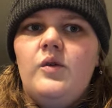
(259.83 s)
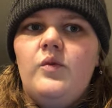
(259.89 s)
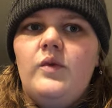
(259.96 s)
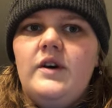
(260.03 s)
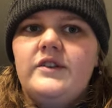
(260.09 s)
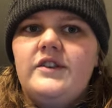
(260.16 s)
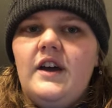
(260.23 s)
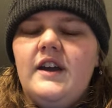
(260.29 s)

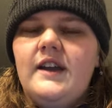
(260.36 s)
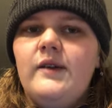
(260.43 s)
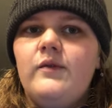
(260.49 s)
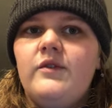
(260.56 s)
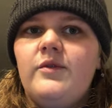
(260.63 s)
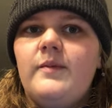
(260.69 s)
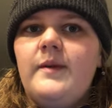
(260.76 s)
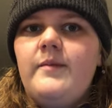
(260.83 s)
While talking
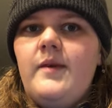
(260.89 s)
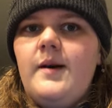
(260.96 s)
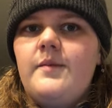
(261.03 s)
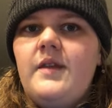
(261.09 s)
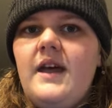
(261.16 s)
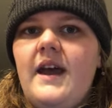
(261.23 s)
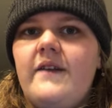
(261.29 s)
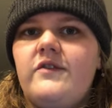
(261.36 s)
with my mom
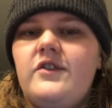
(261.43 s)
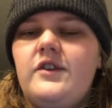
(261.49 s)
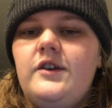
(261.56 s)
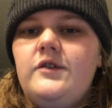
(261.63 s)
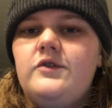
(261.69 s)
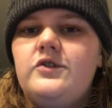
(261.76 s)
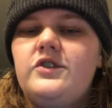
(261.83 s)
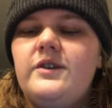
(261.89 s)
that
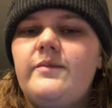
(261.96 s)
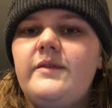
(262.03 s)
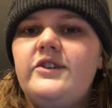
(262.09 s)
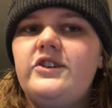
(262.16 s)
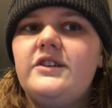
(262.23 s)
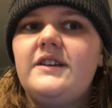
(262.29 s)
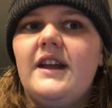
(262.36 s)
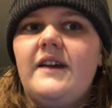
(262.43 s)
afternoon, she
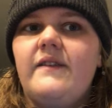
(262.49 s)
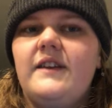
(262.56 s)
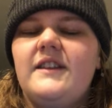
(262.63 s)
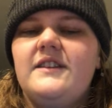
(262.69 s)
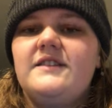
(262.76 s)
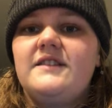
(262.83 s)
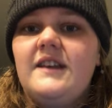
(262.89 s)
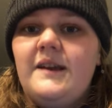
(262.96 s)
mentioned having
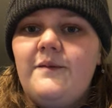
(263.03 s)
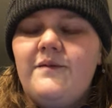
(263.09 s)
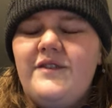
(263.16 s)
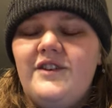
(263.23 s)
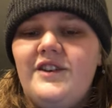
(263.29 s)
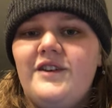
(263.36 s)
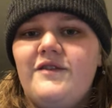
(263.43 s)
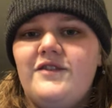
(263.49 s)
the same
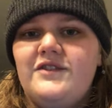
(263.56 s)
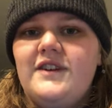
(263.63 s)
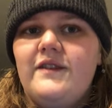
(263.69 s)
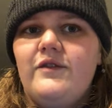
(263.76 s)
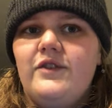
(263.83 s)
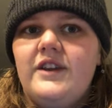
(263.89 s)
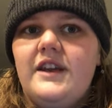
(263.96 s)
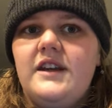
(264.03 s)
feeling for
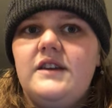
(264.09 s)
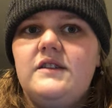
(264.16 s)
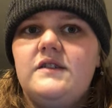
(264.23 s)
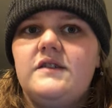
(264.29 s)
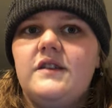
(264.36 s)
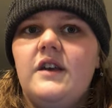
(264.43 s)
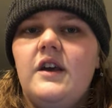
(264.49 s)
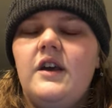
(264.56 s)
several days.
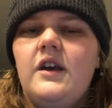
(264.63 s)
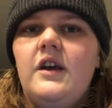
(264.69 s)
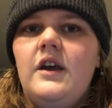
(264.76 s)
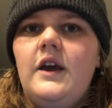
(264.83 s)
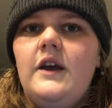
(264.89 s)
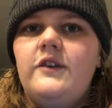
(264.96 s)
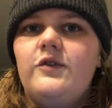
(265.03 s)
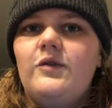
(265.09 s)

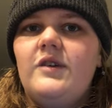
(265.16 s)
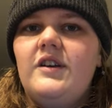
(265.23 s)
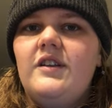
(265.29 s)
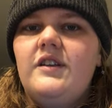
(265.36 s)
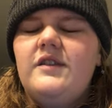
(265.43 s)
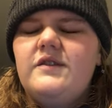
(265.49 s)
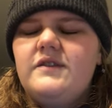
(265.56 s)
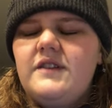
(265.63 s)
It's one of
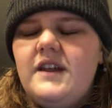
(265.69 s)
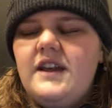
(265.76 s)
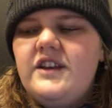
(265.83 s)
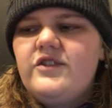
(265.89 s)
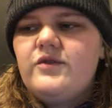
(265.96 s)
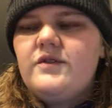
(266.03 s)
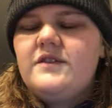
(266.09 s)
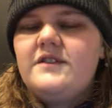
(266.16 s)
those
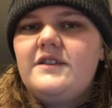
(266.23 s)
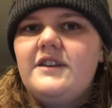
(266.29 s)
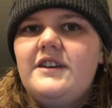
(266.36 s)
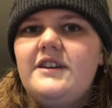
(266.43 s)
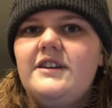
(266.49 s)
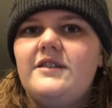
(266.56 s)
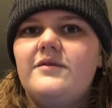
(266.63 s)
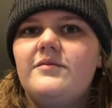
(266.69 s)
things where it's
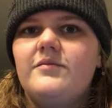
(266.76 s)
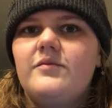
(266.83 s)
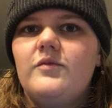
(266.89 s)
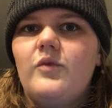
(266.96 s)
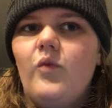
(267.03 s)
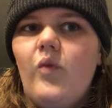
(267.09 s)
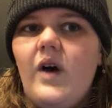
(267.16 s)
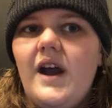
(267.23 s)
like,
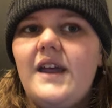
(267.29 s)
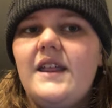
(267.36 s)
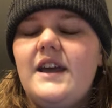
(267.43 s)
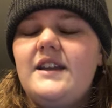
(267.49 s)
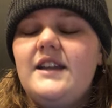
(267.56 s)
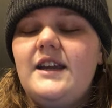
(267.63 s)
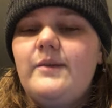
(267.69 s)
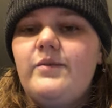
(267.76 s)
why
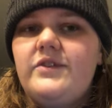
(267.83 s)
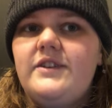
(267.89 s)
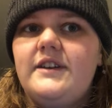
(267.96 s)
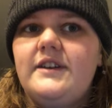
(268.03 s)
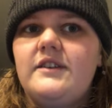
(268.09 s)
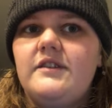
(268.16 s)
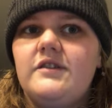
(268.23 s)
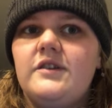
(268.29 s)
that day in
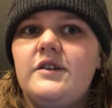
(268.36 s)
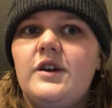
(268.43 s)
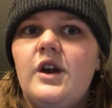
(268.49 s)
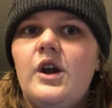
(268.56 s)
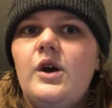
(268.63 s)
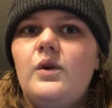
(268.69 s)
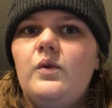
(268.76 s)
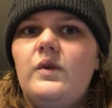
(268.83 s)
particular?
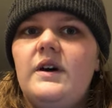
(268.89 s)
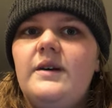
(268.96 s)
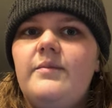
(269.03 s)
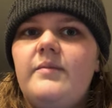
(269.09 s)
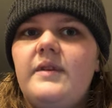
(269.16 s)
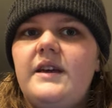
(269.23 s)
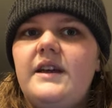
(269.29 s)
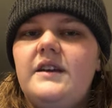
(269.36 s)
What
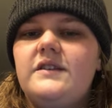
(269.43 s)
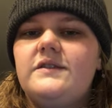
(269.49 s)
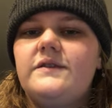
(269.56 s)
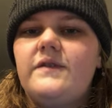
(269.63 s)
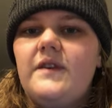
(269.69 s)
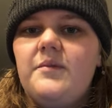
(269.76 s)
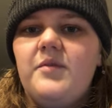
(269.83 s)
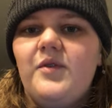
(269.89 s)
makes
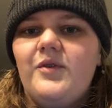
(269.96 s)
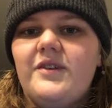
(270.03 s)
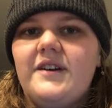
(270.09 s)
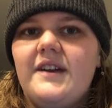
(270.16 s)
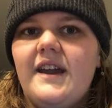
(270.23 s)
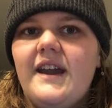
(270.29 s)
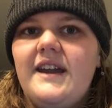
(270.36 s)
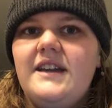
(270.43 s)

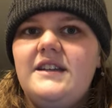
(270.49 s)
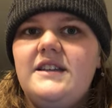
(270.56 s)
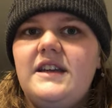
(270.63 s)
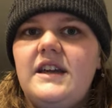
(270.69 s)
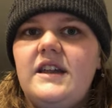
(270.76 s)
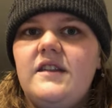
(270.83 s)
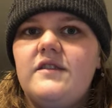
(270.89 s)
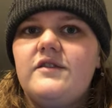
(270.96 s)
February
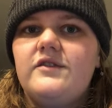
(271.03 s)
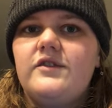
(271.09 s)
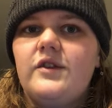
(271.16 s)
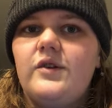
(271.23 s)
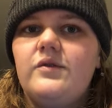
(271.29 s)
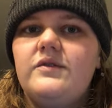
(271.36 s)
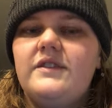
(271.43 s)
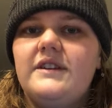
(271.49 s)
18th
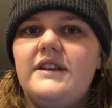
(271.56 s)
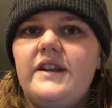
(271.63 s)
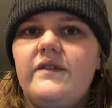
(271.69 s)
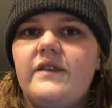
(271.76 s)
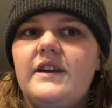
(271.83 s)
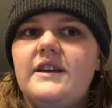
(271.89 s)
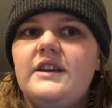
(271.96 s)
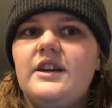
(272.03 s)
so
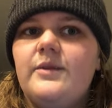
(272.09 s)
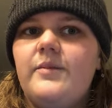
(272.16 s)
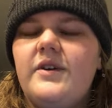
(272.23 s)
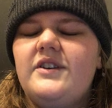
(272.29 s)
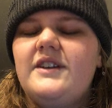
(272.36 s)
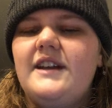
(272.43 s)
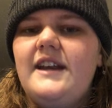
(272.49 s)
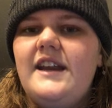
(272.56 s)
significant
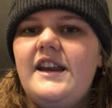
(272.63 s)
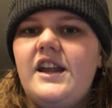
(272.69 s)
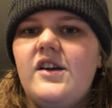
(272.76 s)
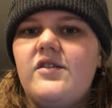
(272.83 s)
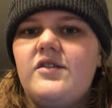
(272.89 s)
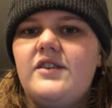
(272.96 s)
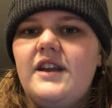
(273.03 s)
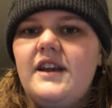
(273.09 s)
compared to any
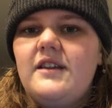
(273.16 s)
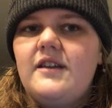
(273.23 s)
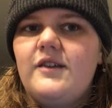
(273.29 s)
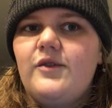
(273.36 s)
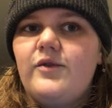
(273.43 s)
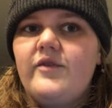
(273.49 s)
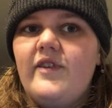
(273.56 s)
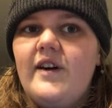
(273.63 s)
other day that the
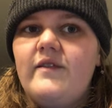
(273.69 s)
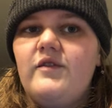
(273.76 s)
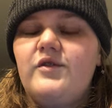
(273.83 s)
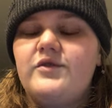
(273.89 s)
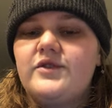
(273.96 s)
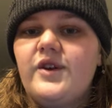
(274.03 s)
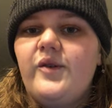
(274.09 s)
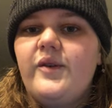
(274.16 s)
revival
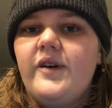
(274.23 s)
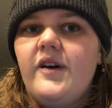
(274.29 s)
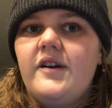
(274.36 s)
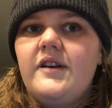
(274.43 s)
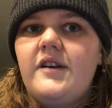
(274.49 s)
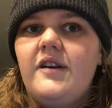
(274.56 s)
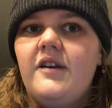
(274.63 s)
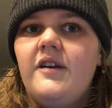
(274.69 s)
is going
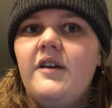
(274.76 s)
on?